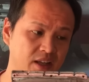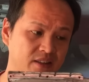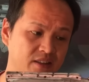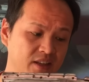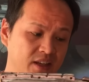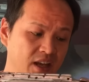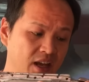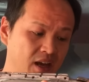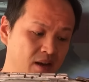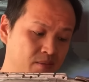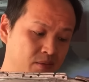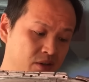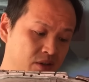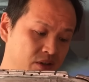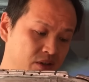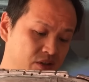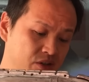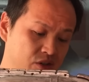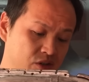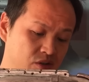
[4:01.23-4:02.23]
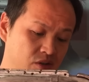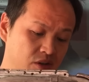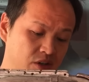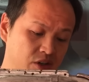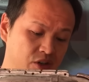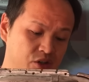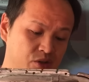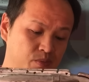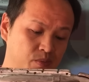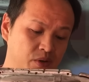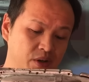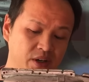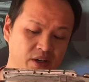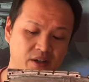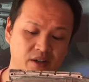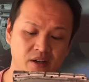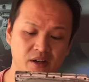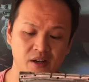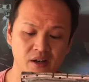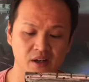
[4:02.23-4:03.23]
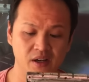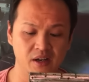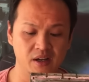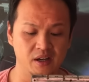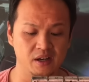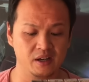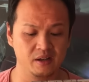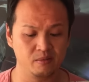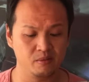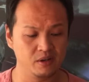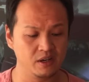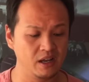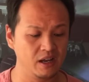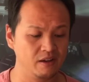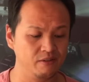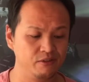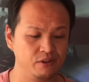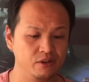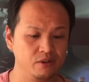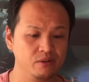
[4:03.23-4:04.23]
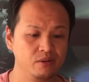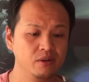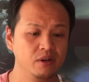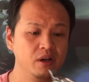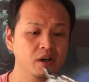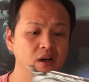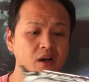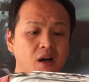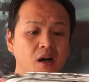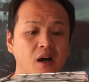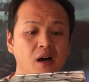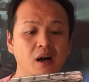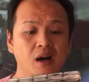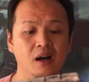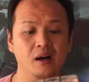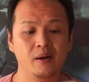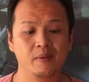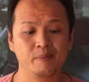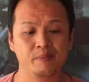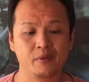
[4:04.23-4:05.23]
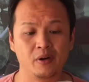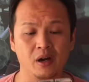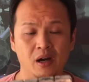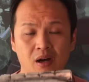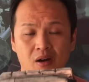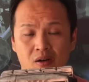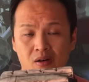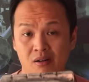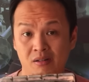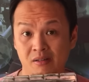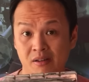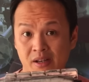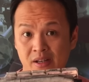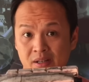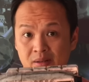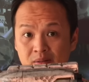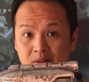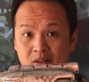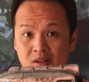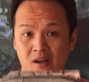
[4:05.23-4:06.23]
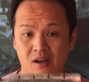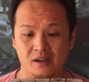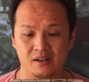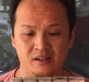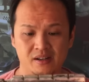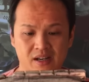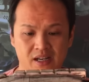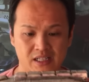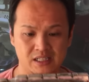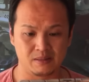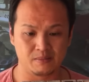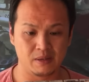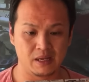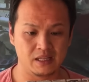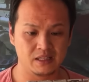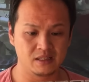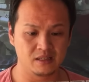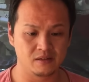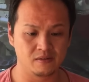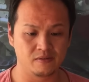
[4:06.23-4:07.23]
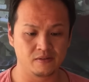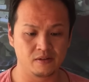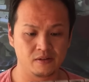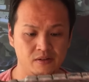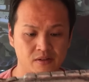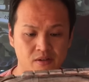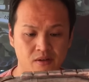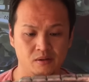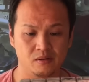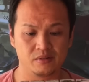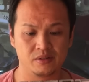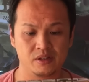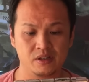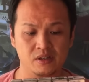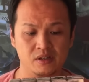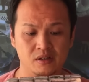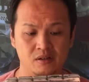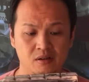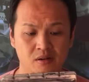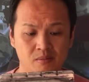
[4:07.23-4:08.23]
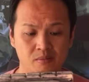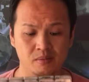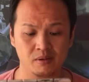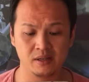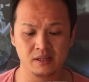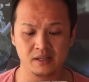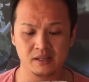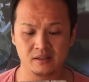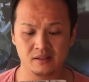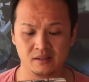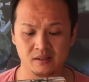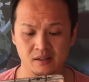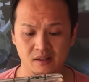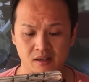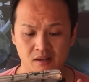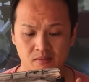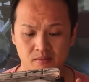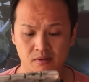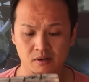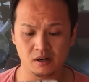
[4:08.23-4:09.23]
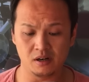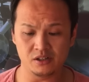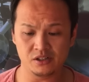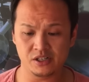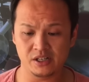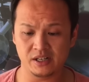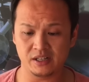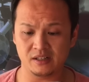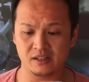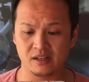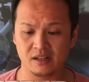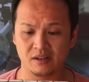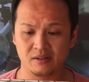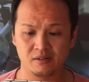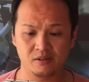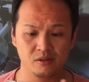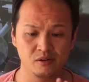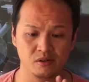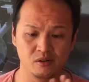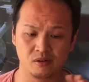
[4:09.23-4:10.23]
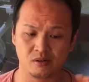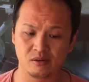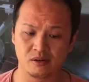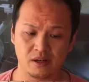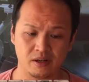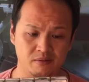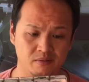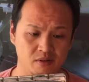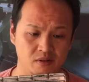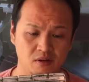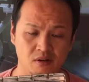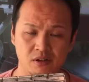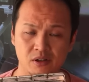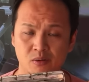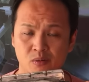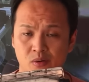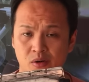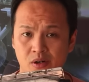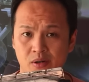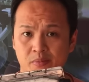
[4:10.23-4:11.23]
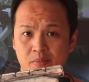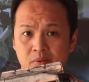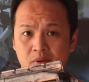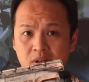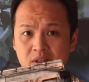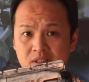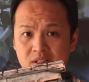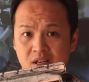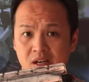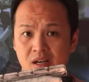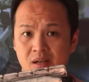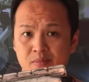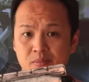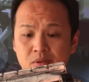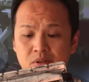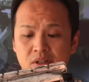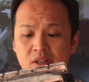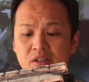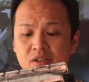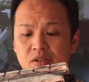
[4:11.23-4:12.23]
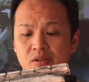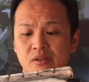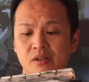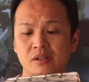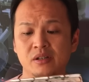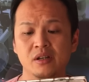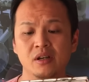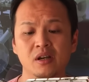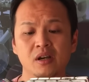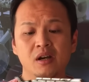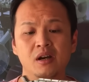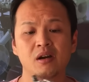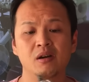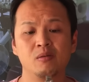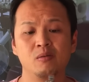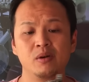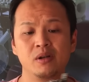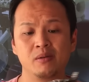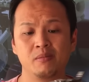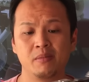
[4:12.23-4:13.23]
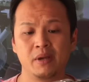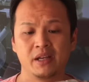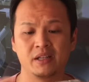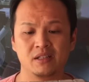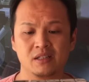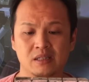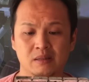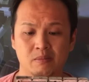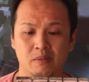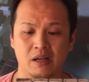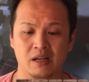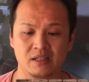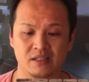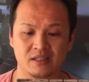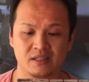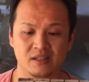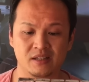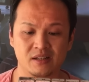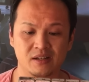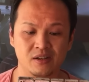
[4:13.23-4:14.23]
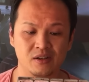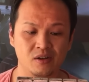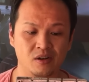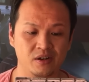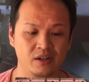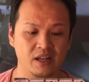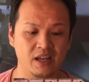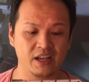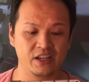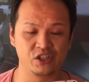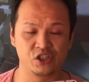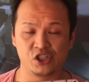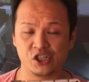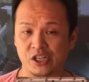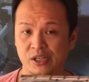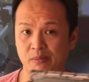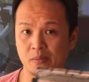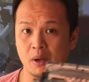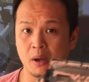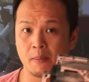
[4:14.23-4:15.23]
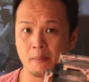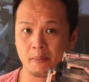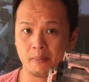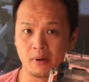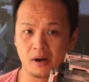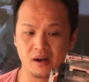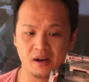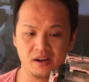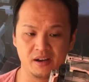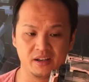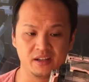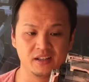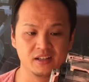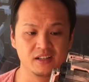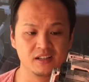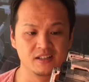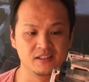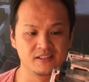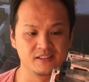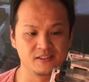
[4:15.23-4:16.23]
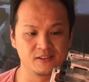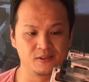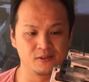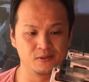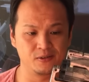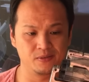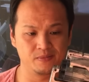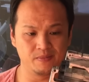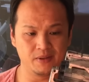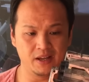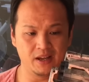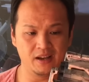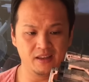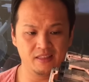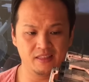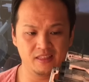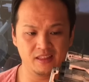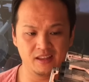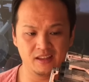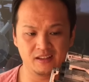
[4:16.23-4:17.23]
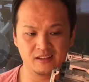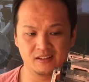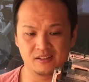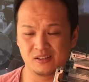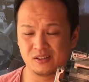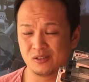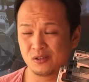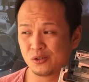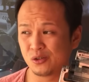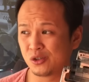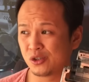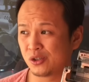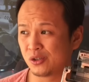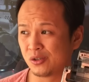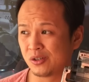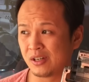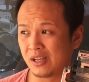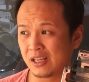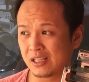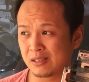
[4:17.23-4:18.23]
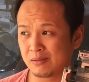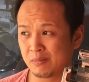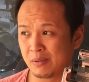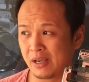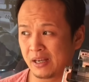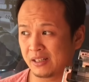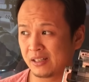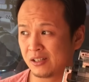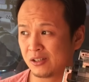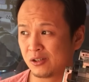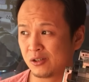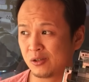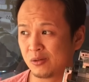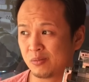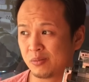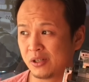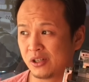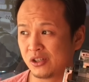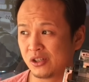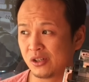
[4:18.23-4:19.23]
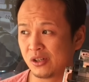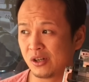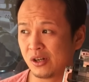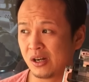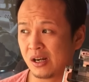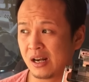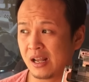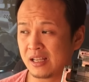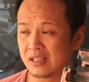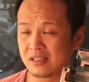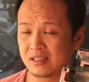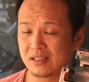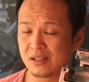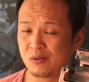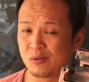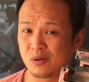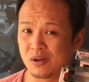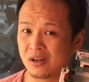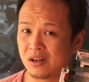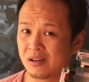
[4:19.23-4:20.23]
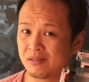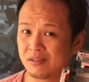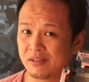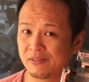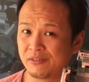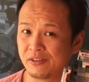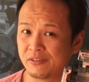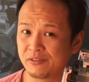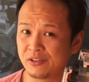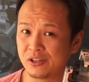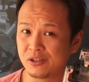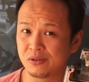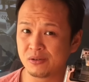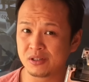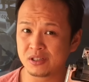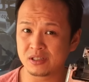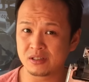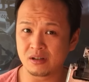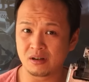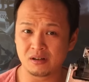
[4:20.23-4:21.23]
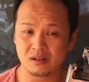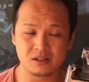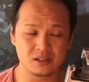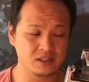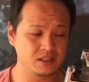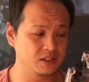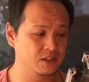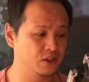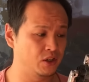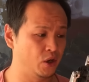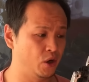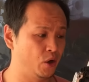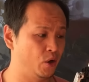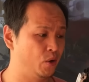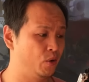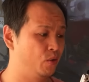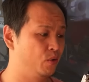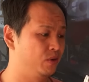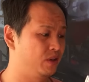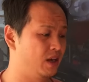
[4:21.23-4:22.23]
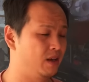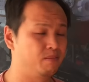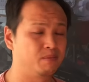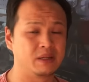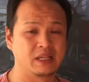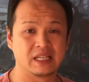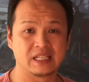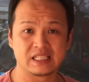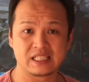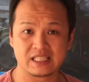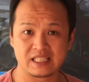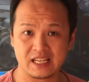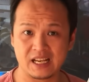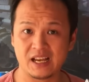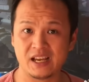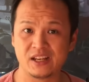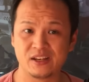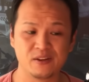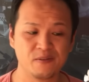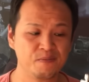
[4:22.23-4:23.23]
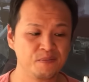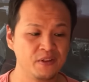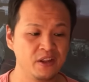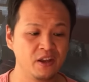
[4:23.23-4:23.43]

and the hammer, the stronger spring and what have you, are already kind of expensive. So the complete project, with all the work and time put into it, will make this blaster not a cheap buy. So I think you shouldn't expect it to be less than $150 US. So that being said,